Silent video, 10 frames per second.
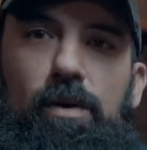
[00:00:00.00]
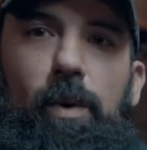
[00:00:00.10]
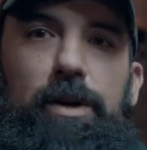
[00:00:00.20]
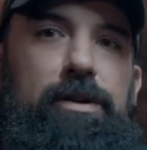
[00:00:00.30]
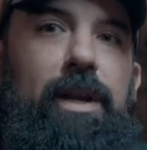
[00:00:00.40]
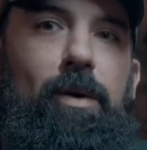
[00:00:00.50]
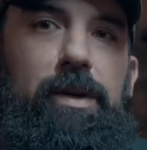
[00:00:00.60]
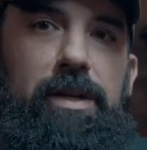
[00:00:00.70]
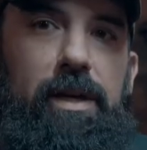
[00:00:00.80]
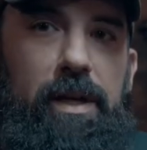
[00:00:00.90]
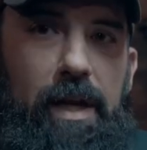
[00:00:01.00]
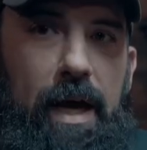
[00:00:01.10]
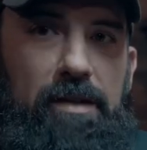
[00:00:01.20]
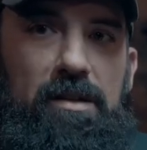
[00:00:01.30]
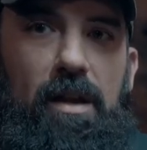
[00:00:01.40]
question that we tend to get
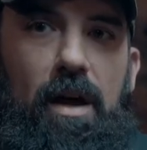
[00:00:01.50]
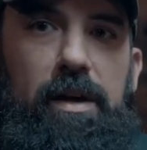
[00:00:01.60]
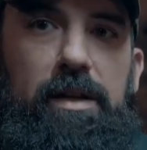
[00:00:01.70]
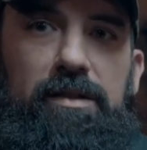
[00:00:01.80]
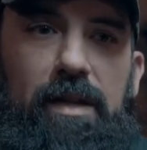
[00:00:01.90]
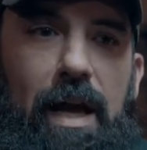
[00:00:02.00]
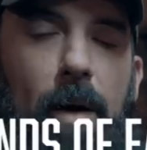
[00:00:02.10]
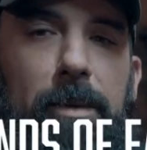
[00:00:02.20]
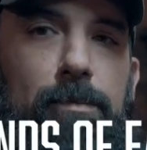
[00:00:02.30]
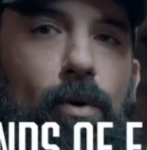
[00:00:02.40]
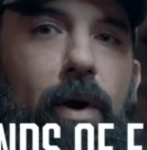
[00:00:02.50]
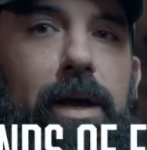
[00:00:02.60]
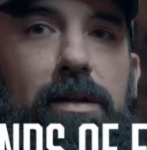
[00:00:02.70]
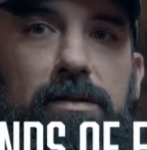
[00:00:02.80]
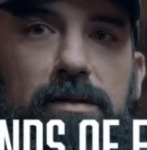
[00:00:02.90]
asked a lot is, how many
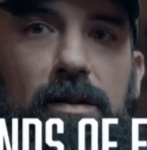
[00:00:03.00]
brands